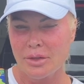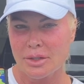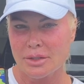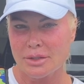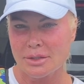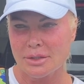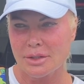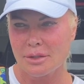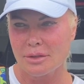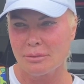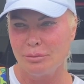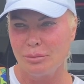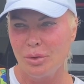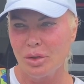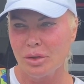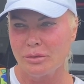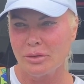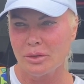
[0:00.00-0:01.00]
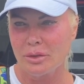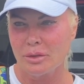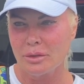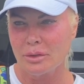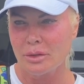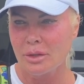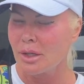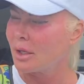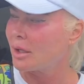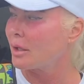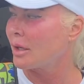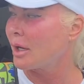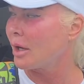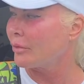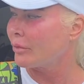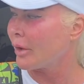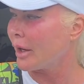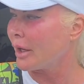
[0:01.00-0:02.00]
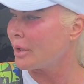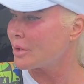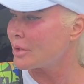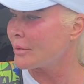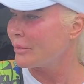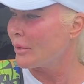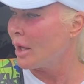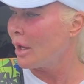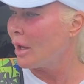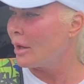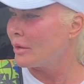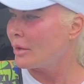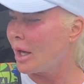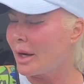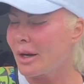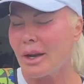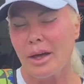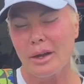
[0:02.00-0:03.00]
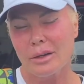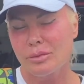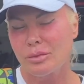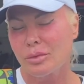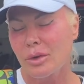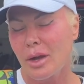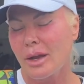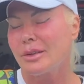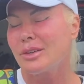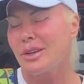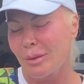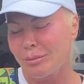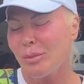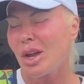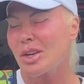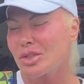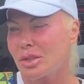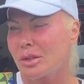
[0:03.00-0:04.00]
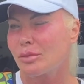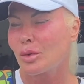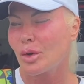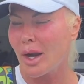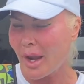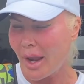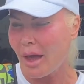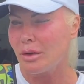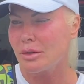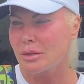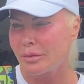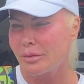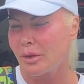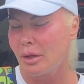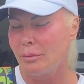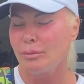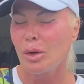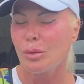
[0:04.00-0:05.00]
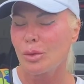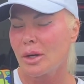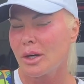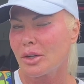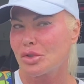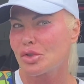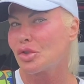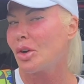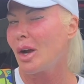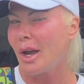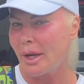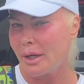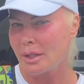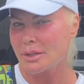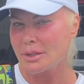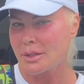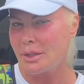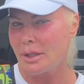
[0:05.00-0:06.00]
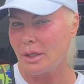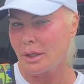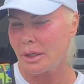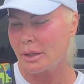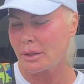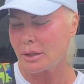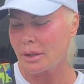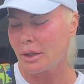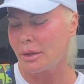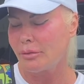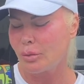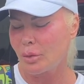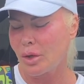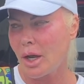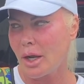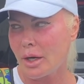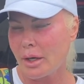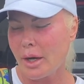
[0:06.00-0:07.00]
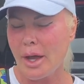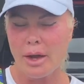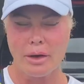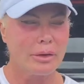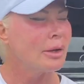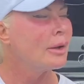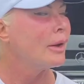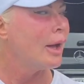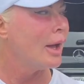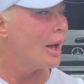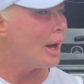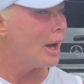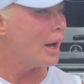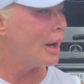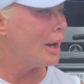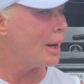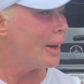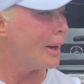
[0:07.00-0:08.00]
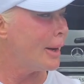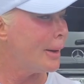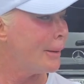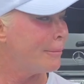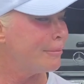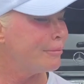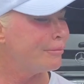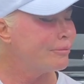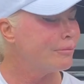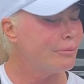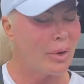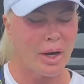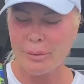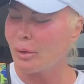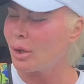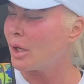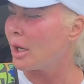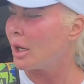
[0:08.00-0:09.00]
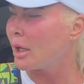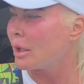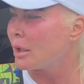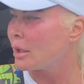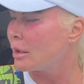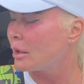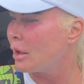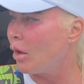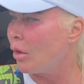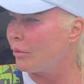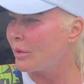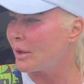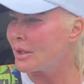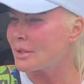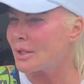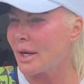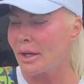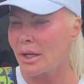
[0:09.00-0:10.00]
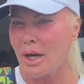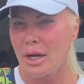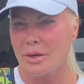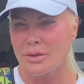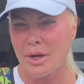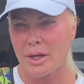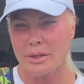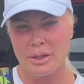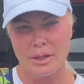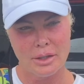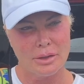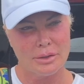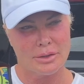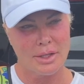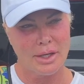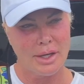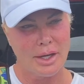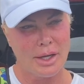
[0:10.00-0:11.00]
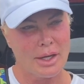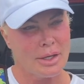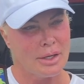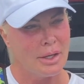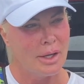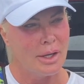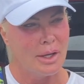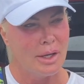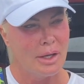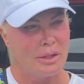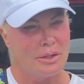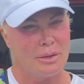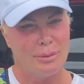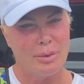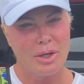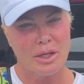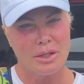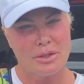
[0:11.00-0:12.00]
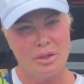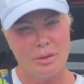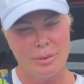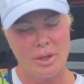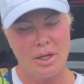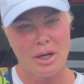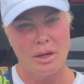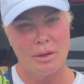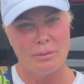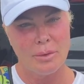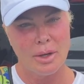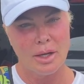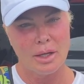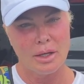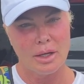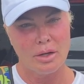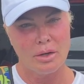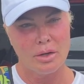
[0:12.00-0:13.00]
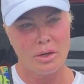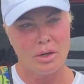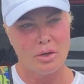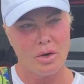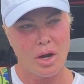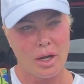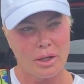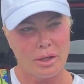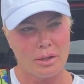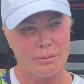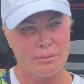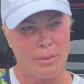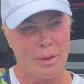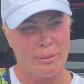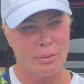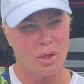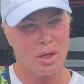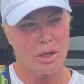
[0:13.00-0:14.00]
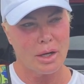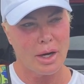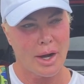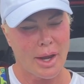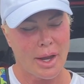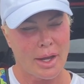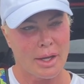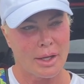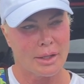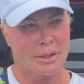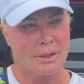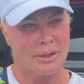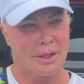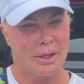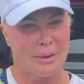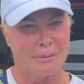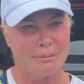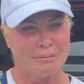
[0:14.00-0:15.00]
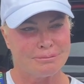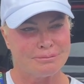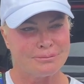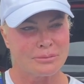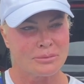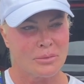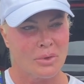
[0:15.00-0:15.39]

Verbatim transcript: this beautiful gun range. Not allowed if, I'm not sure if we're allowed to film, but we're gonna try to sneak it if we're not allowed. But I'm gonna hopefully sign a contract there today to become a Crockett member and